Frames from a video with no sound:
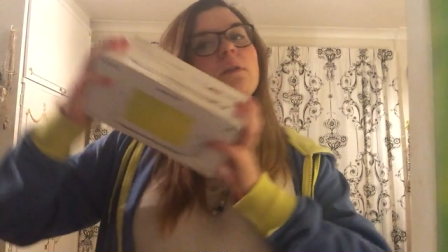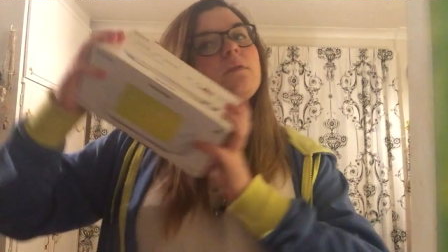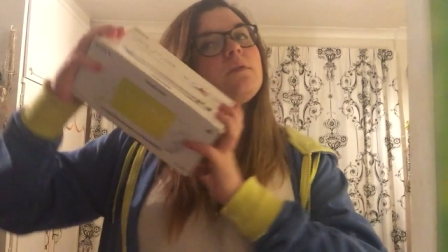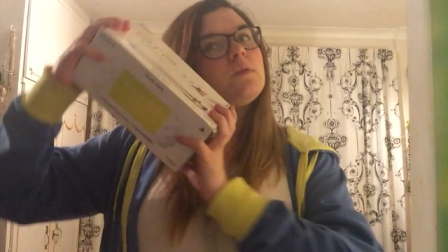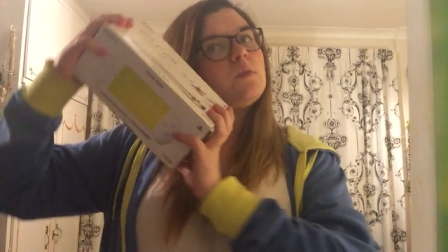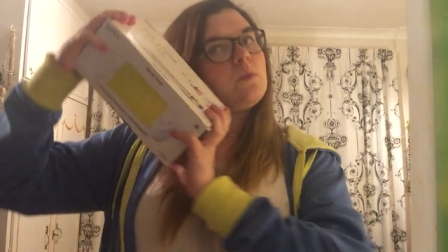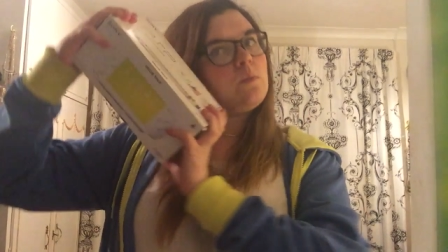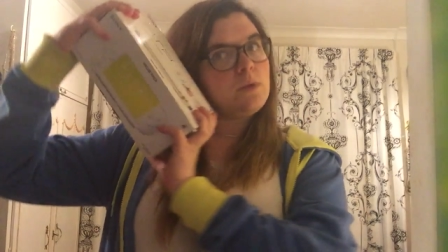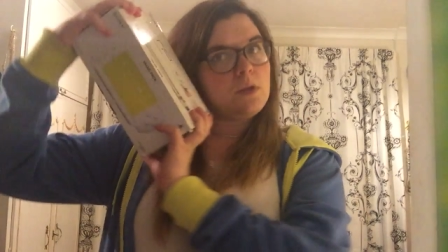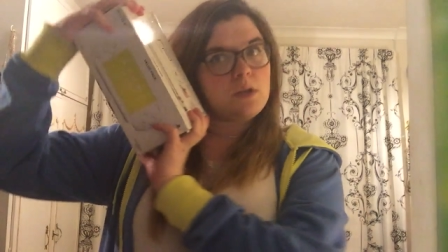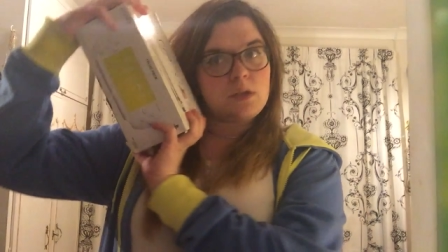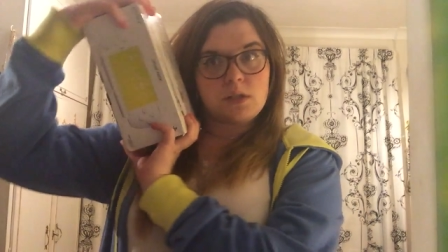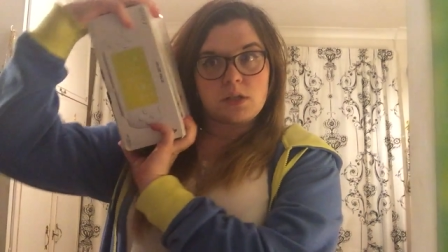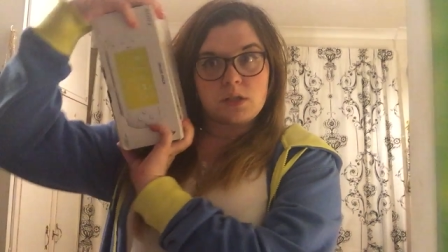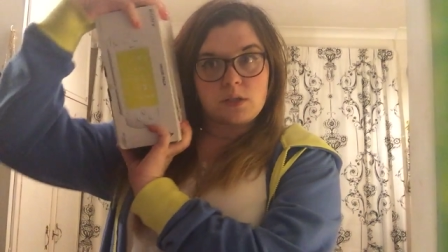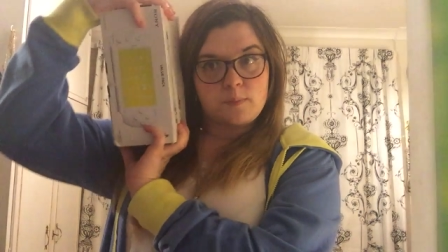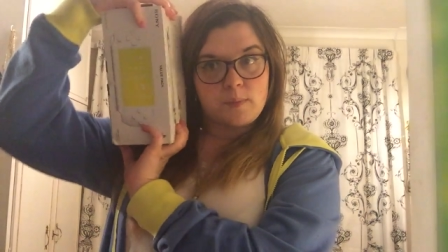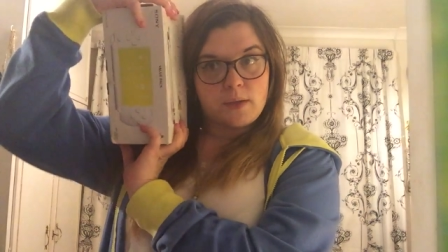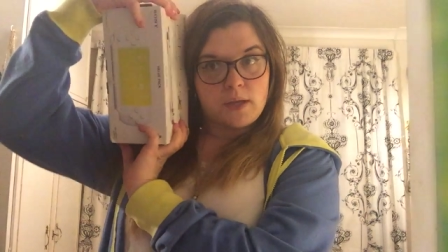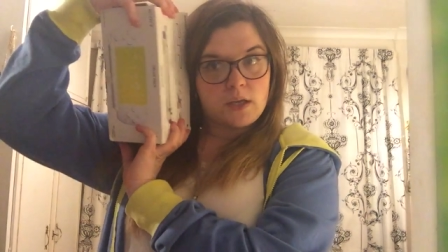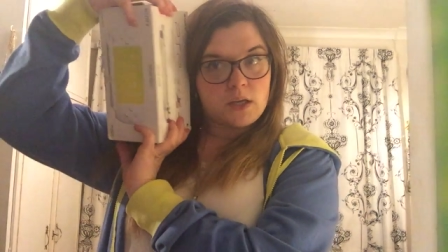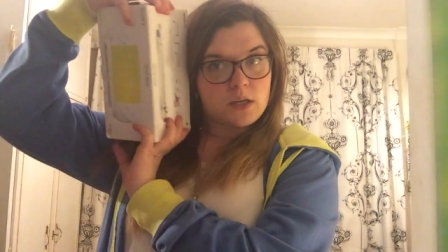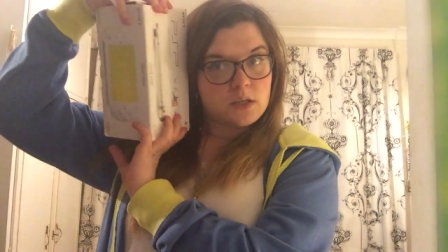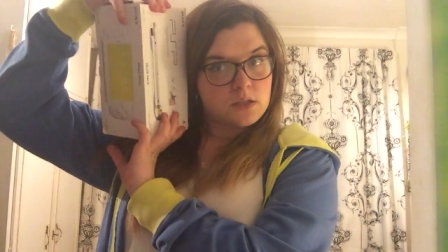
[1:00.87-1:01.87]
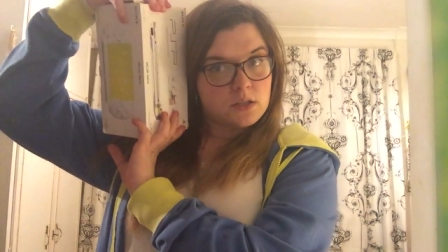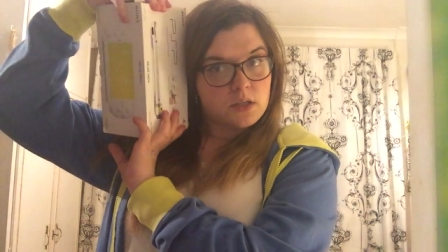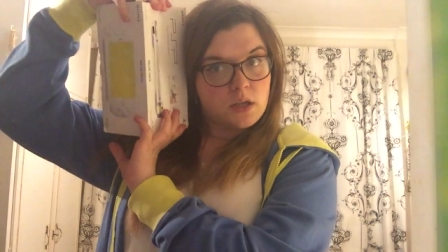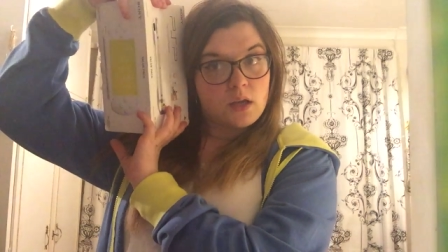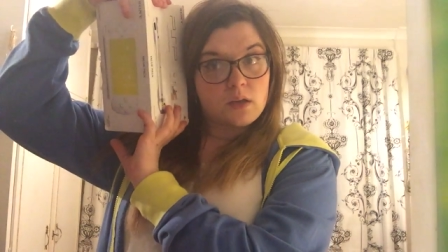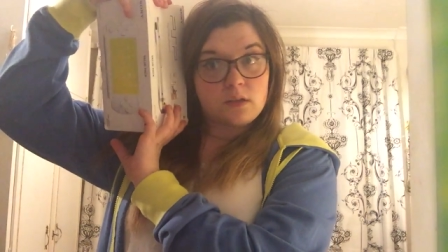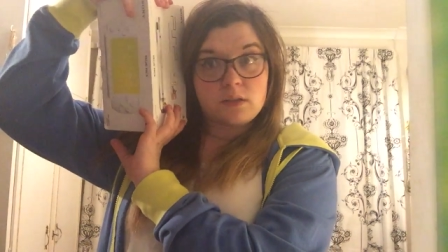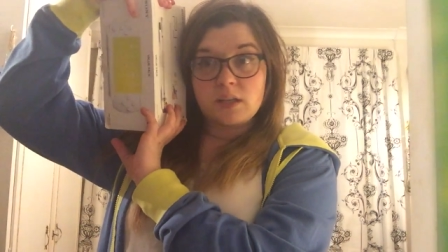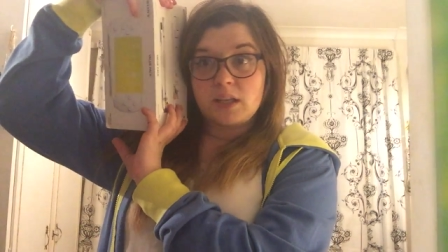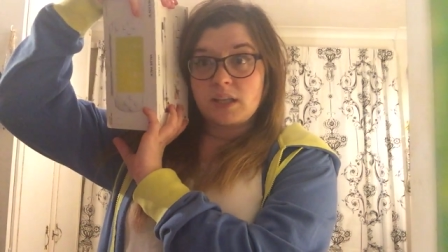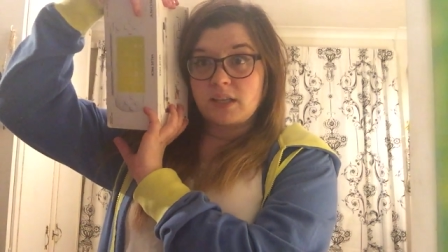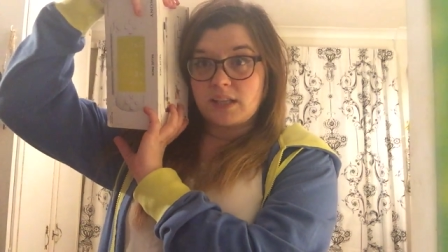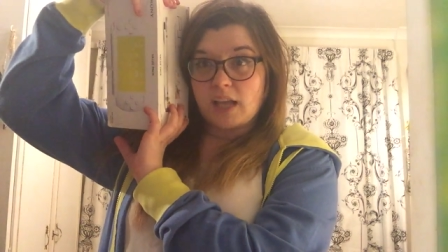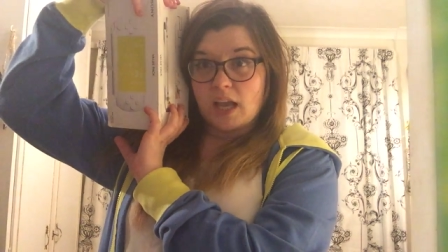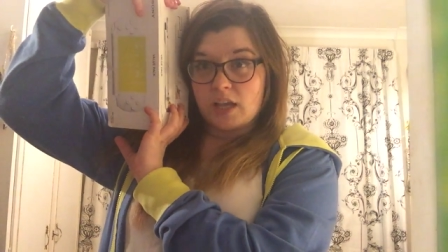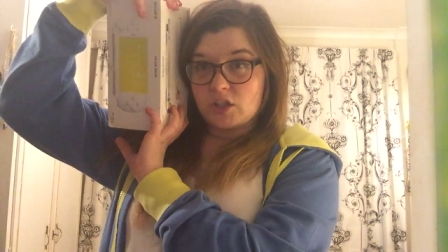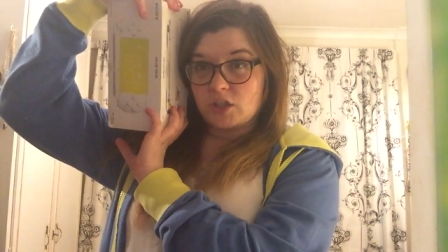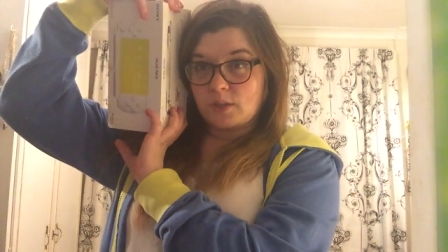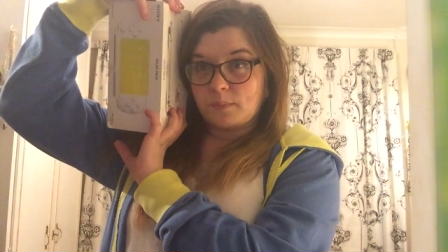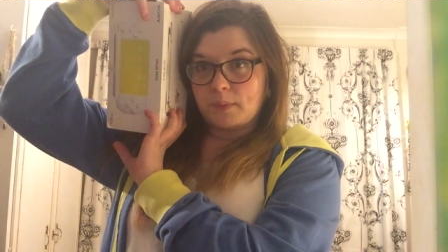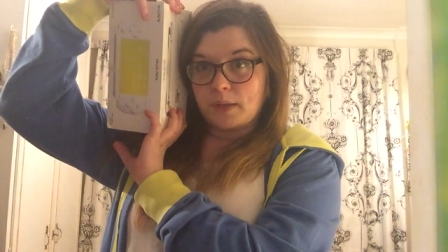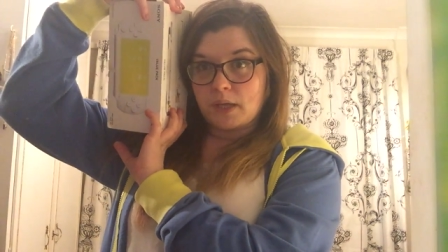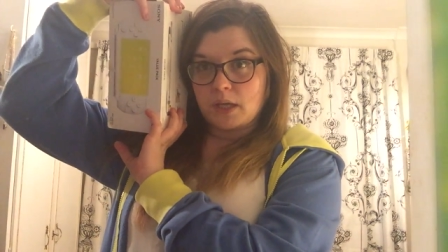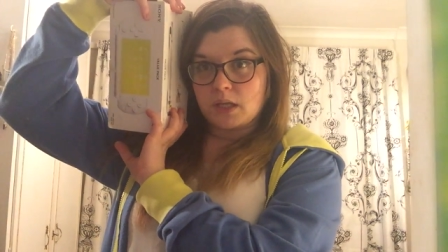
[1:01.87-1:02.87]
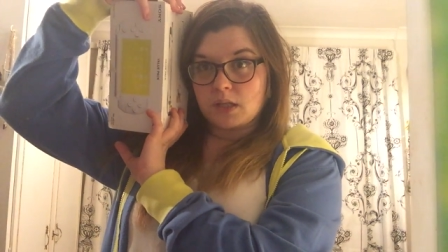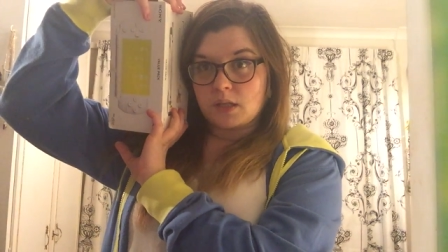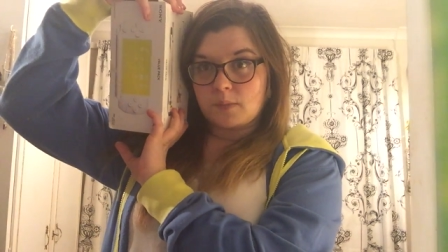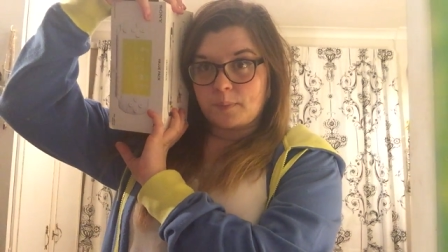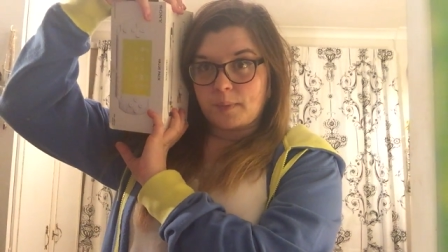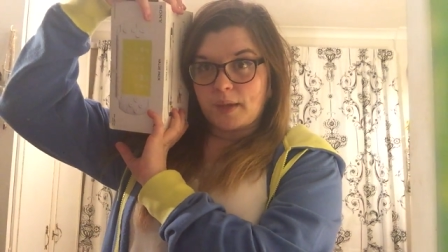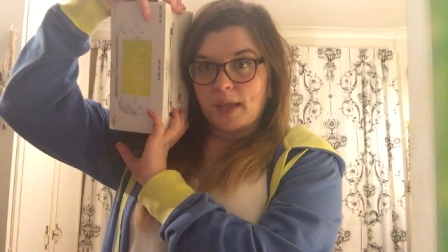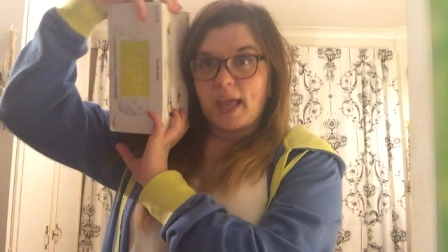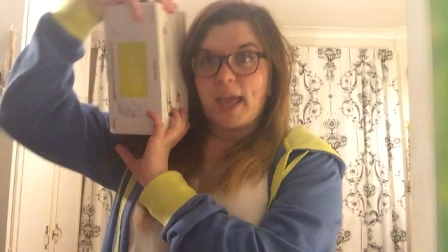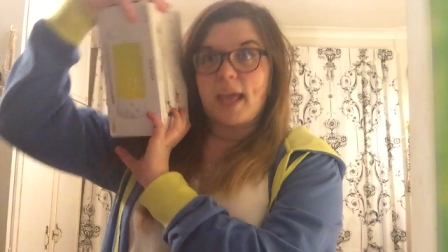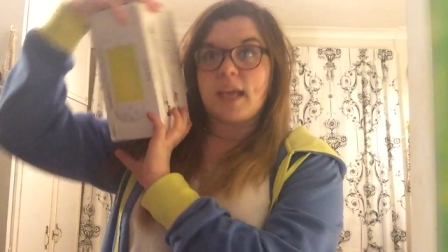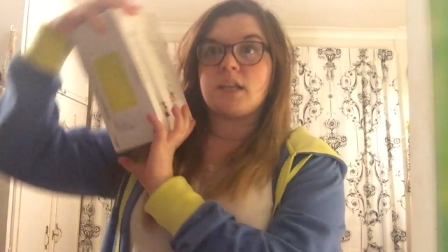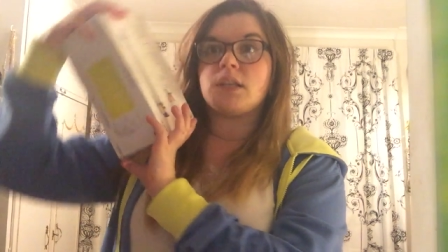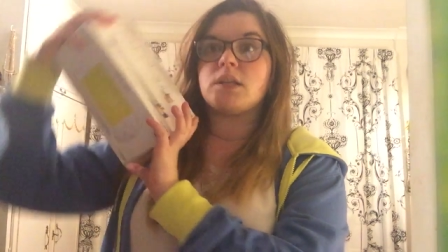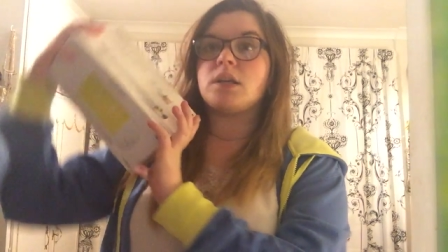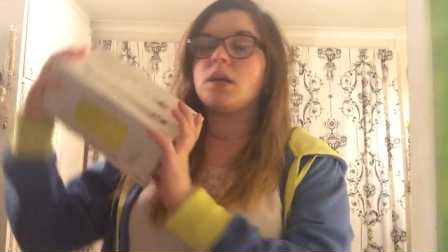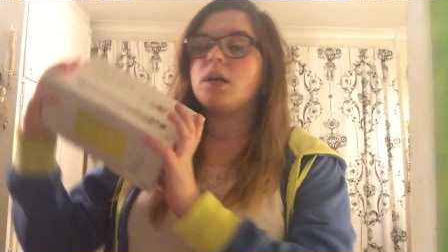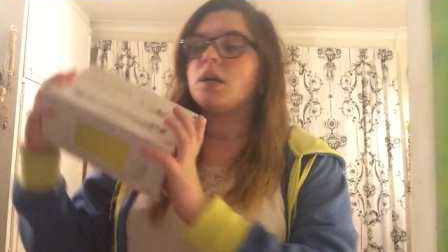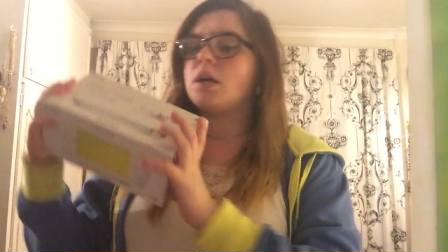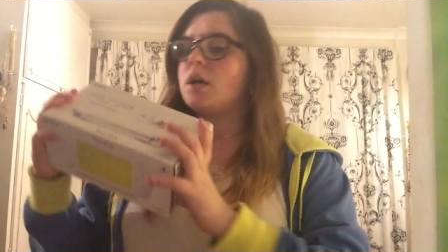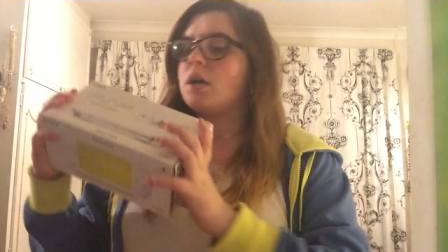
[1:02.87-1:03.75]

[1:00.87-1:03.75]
It's almost as big as, I think it's actually bigger than my head.